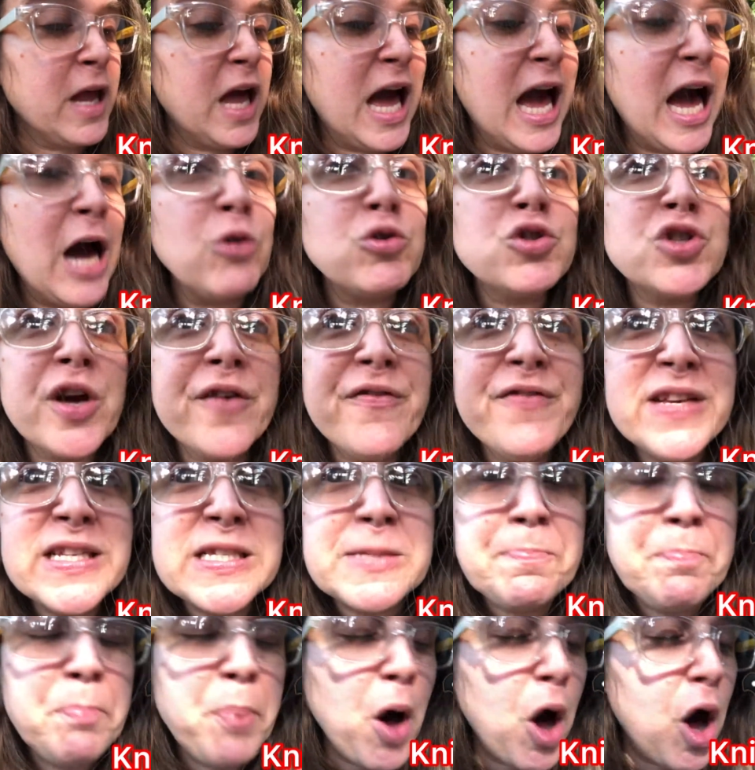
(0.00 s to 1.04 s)
out of his
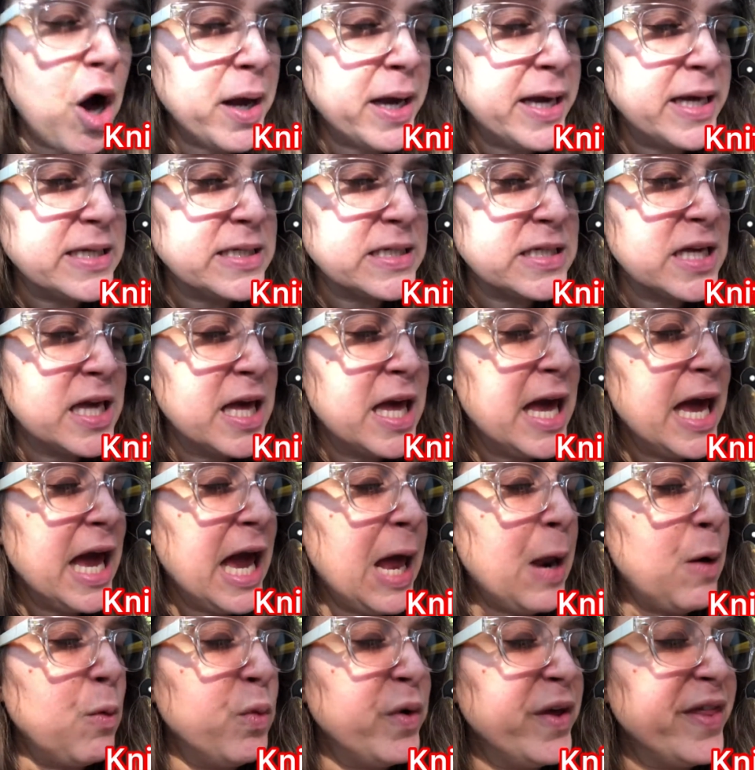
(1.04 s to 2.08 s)
pocket,
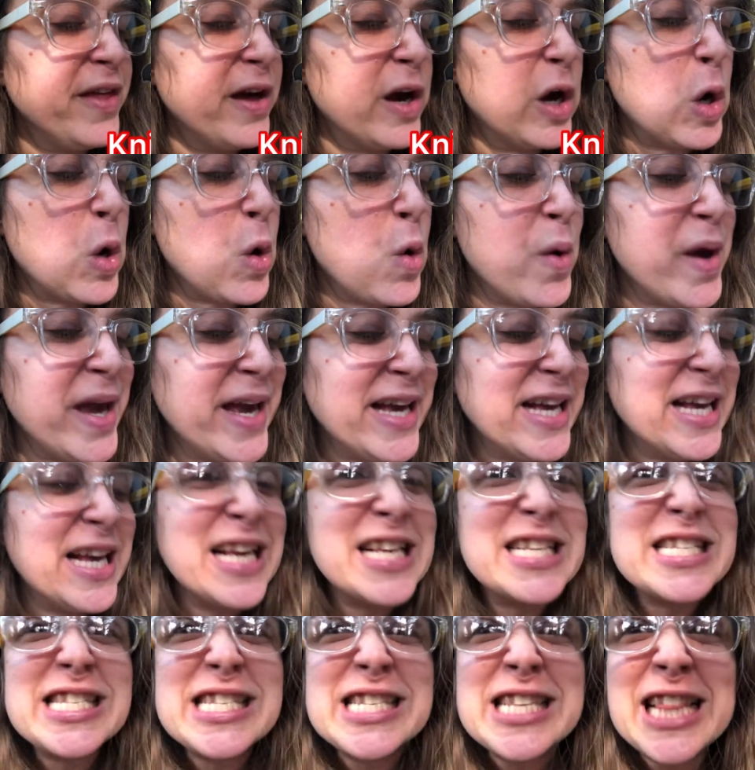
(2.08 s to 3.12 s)
and with a quick
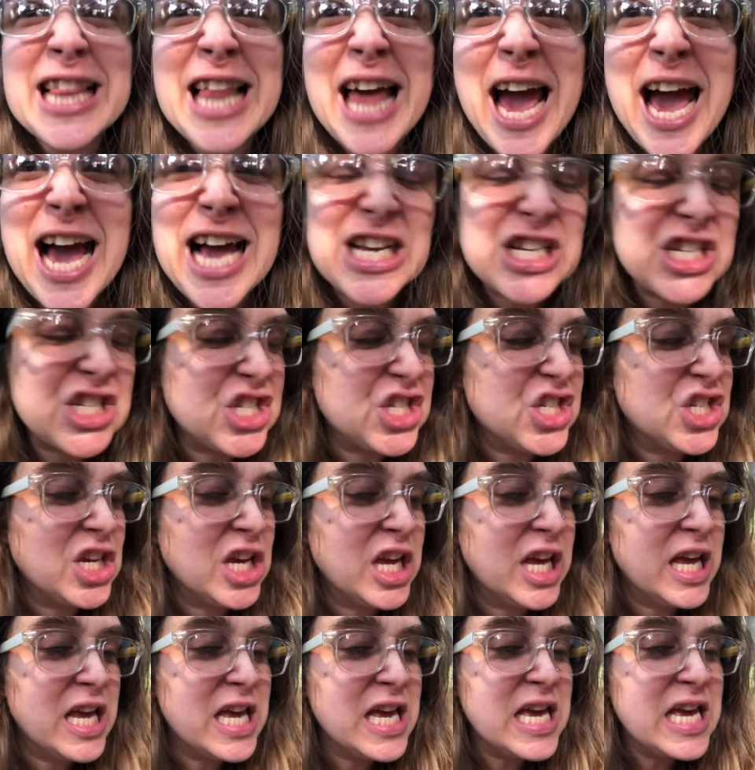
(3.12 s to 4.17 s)
slash,
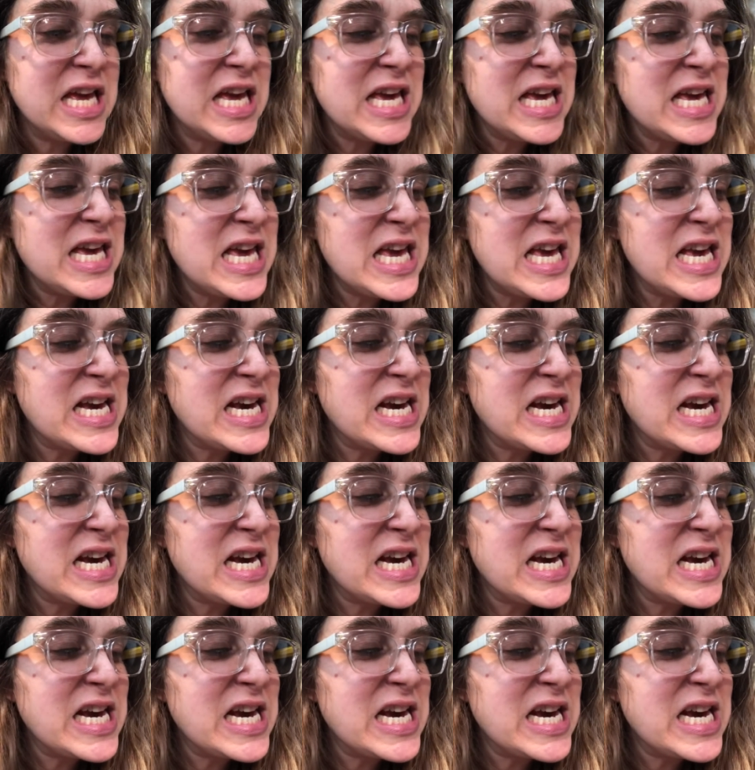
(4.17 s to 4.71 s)
he